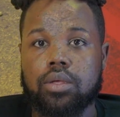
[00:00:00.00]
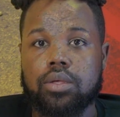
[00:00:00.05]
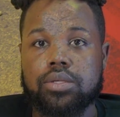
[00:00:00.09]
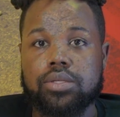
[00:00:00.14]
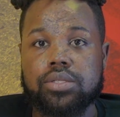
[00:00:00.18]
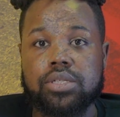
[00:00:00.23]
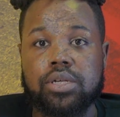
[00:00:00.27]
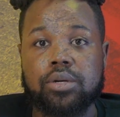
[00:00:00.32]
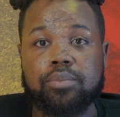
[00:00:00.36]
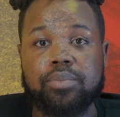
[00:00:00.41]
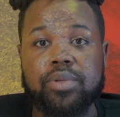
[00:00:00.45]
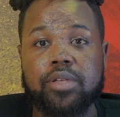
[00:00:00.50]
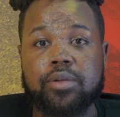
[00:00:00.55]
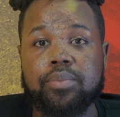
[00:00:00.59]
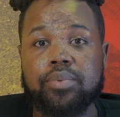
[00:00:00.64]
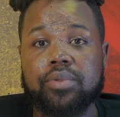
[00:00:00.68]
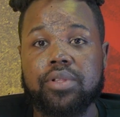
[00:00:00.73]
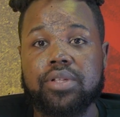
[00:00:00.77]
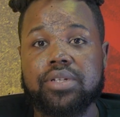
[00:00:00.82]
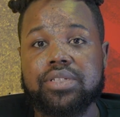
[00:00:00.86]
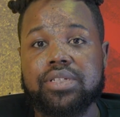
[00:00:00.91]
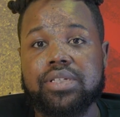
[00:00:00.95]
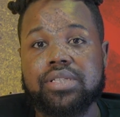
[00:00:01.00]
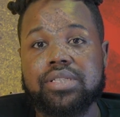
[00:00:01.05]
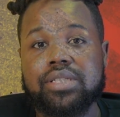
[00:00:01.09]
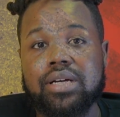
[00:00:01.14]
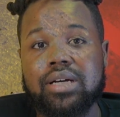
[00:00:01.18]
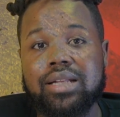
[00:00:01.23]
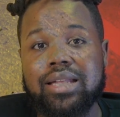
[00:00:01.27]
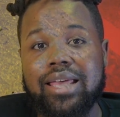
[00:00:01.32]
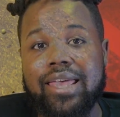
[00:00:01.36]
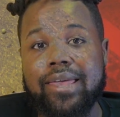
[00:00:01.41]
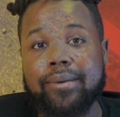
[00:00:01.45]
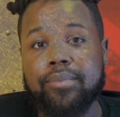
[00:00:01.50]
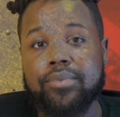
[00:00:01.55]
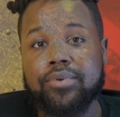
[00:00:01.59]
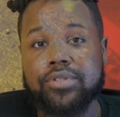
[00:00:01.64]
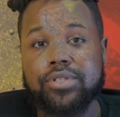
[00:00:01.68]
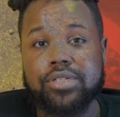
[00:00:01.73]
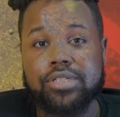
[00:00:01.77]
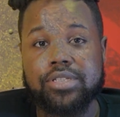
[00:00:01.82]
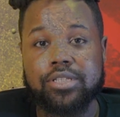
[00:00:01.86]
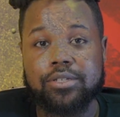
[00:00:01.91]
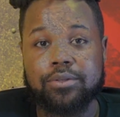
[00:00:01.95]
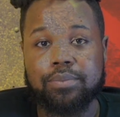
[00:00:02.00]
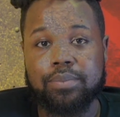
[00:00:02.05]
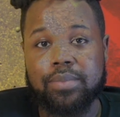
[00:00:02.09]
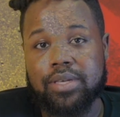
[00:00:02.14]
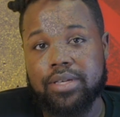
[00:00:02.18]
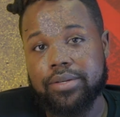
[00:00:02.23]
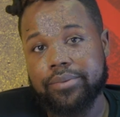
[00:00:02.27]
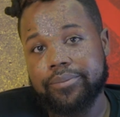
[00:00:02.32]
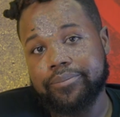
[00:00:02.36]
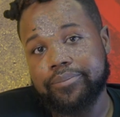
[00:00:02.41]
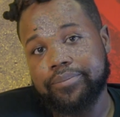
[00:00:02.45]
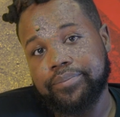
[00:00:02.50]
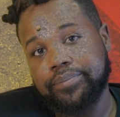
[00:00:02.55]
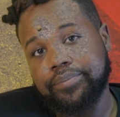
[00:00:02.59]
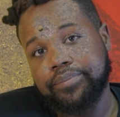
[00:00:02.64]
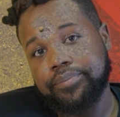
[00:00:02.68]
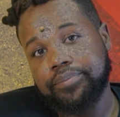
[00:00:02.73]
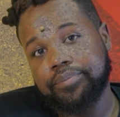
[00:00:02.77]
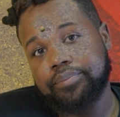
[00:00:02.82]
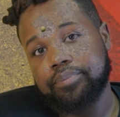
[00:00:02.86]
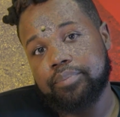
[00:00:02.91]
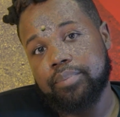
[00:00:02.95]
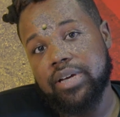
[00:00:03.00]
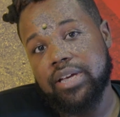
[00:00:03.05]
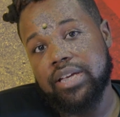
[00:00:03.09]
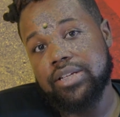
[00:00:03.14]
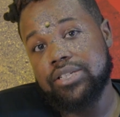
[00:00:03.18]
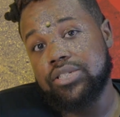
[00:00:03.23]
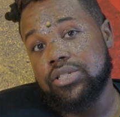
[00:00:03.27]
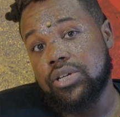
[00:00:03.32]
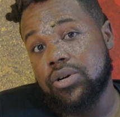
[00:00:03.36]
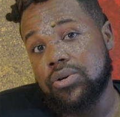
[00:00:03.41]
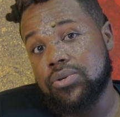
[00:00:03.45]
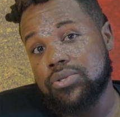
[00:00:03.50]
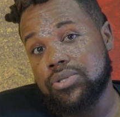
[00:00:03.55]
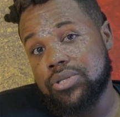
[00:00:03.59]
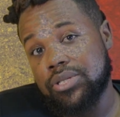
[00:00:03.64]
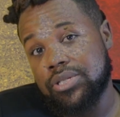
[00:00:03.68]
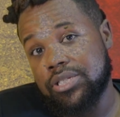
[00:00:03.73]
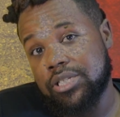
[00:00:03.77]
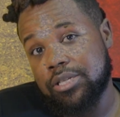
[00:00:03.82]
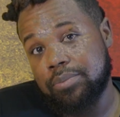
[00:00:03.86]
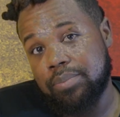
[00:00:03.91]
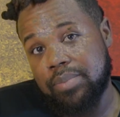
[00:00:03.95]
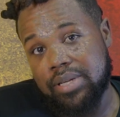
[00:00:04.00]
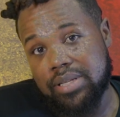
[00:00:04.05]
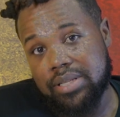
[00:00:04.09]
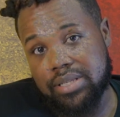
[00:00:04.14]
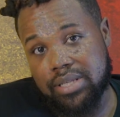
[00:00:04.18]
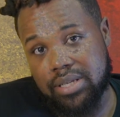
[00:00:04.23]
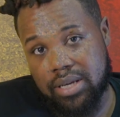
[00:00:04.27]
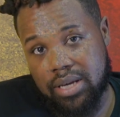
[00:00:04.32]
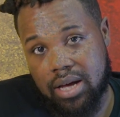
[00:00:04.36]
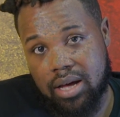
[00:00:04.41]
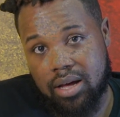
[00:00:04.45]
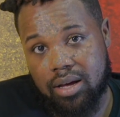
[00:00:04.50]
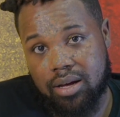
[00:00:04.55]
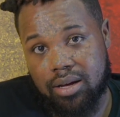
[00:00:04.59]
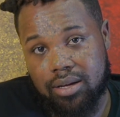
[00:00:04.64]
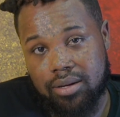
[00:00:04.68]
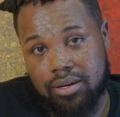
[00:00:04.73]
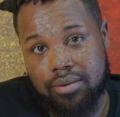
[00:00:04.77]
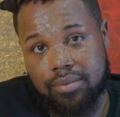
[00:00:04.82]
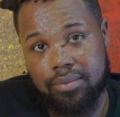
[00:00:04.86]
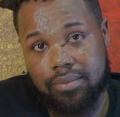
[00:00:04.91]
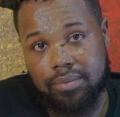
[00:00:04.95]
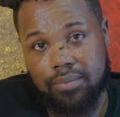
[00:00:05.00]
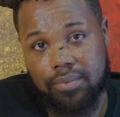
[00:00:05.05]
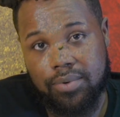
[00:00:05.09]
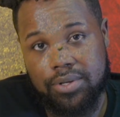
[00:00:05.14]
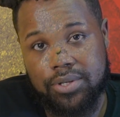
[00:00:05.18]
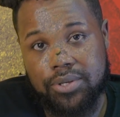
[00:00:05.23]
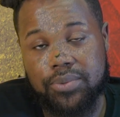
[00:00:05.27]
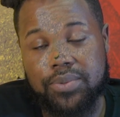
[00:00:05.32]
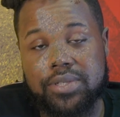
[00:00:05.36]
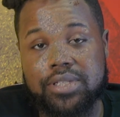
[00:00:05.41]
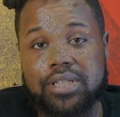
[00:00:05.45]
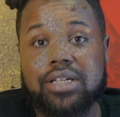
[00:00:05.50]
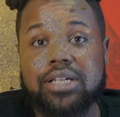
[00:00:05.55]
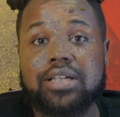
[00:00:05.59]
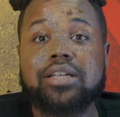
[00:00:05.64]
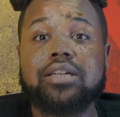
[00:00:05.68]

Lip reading: Some people are just unable to submit, but he chose to submit to God, which was a